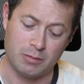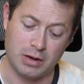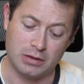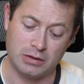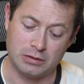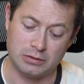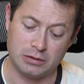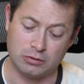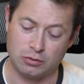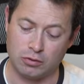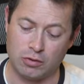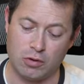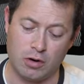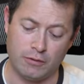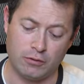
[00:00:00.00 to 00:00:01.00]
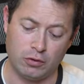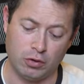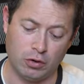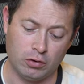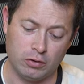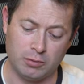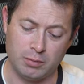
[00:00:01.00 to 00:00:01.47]
make the sensor go off. You
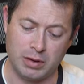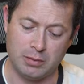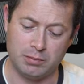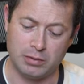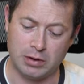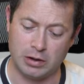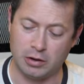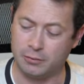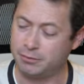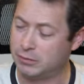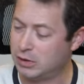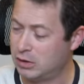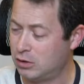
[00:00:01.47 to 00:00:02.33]
heard the beep there.